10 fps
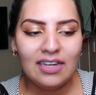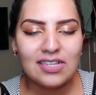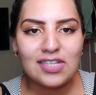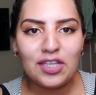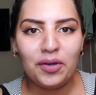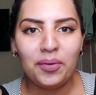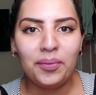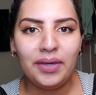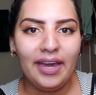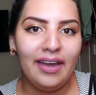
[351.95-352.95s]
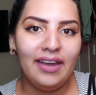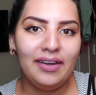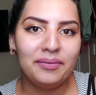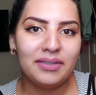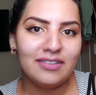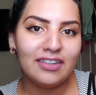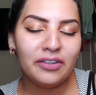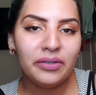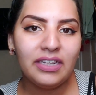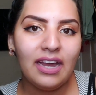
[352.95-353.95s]
So we started
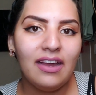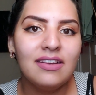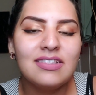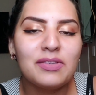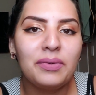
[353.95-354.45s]
holding hands.